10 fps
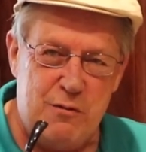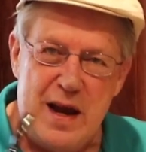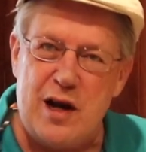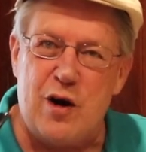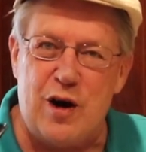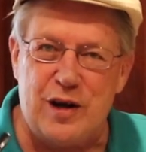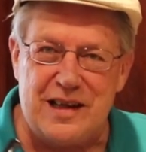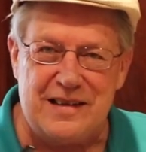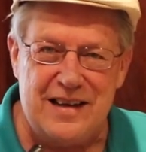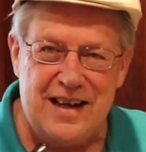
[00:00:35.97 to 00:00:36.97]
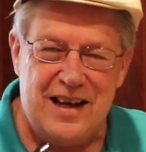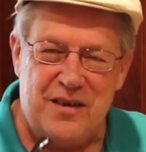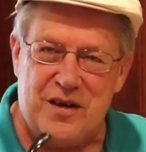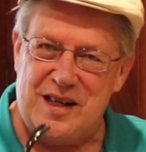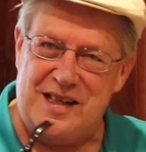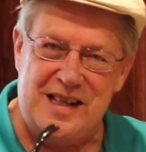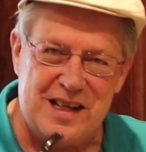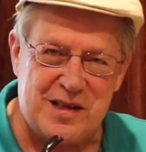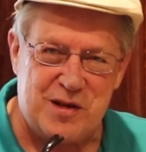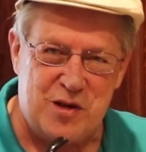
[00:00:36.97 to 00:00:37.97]
We call it the
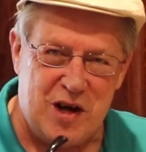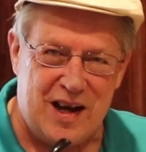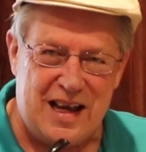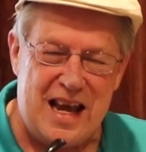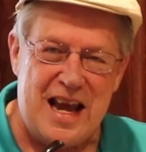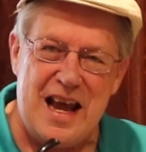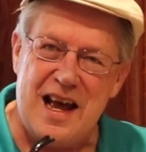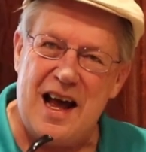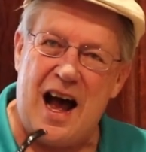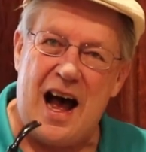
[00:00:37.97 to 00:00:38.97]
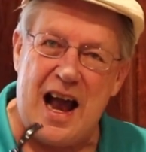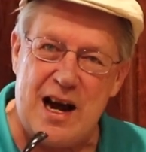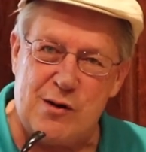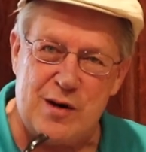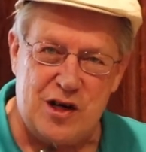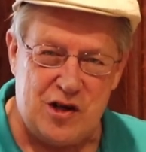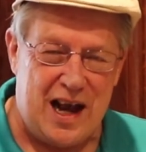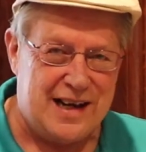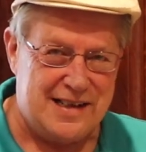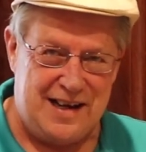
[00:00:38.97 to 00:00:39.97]
disc jockey Irish
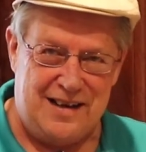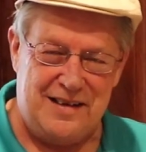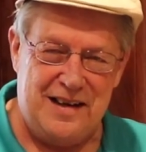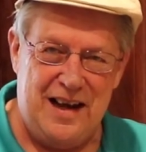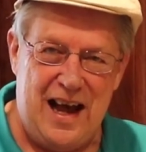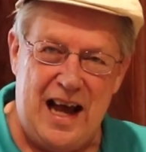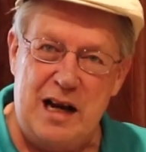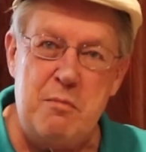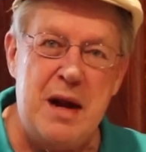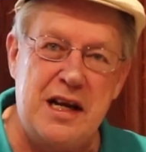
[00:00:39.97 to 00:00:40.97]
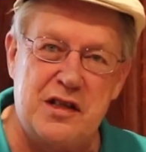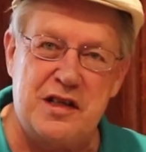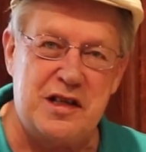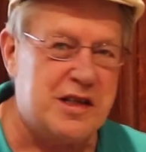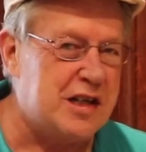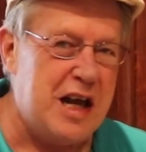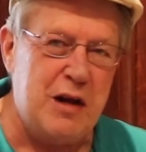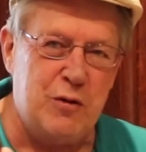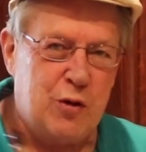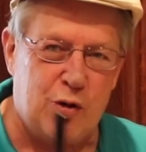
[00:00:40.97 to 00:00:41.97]
accent, and it makes the
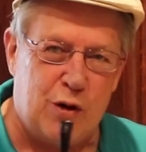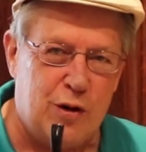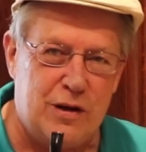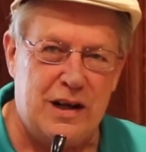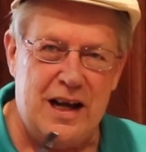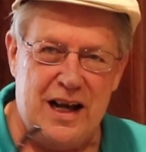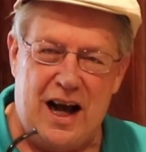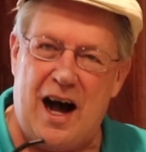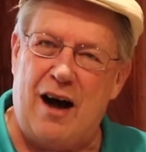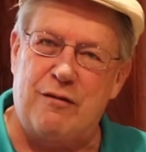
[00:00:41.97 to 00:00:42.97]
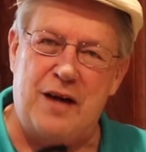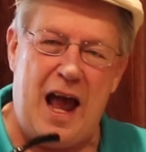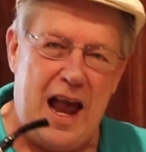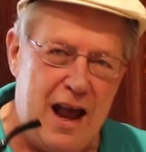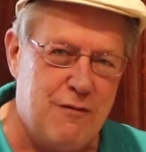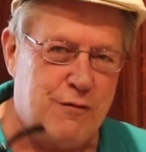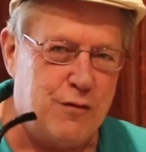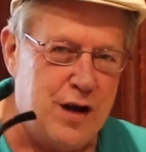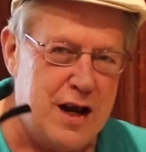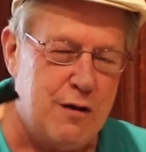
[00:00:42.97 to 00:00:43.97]
skin crawl of
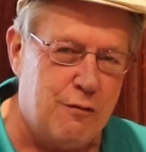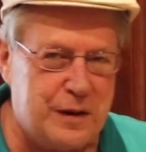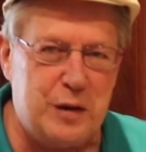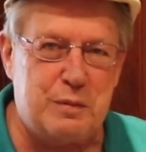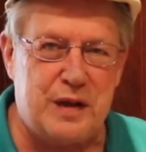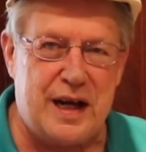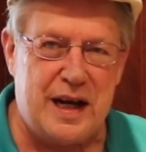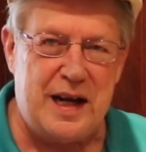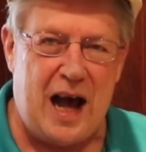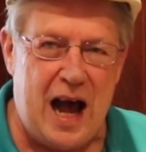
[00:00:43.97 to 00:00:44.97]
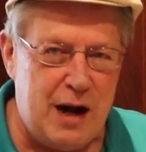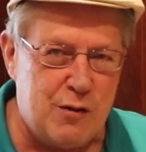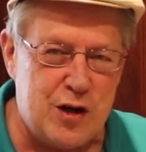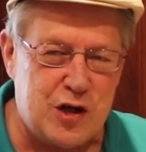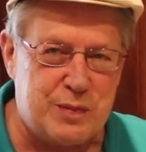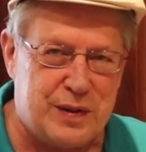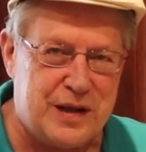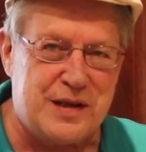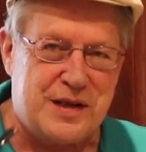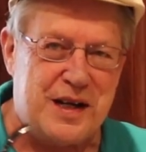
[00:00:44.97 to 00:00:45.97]
every full-blooded Irish
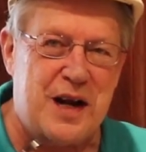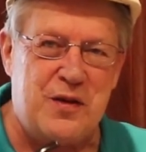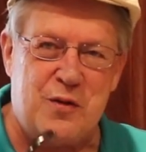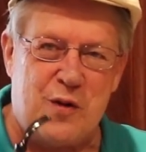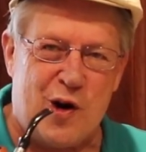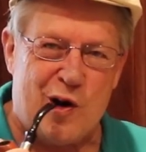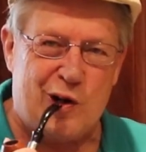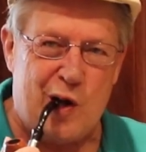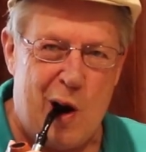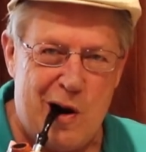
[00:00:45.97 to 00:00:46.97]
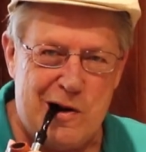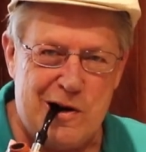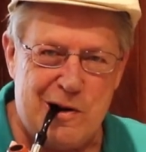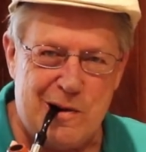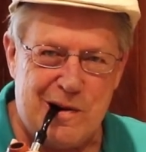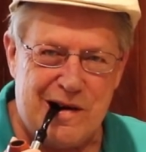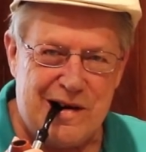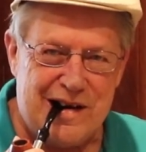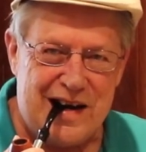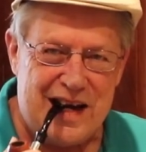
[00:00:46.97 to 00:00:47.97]
person in the world.
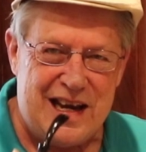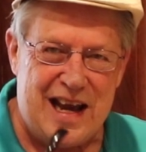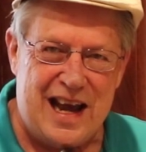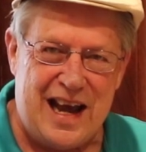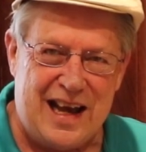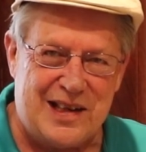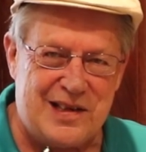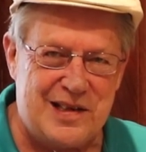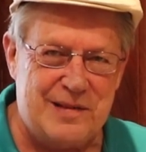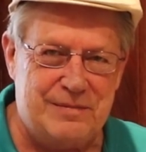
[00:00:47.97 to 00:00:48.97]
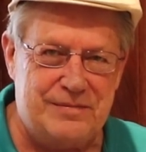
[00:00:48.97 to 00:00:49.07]
Yes.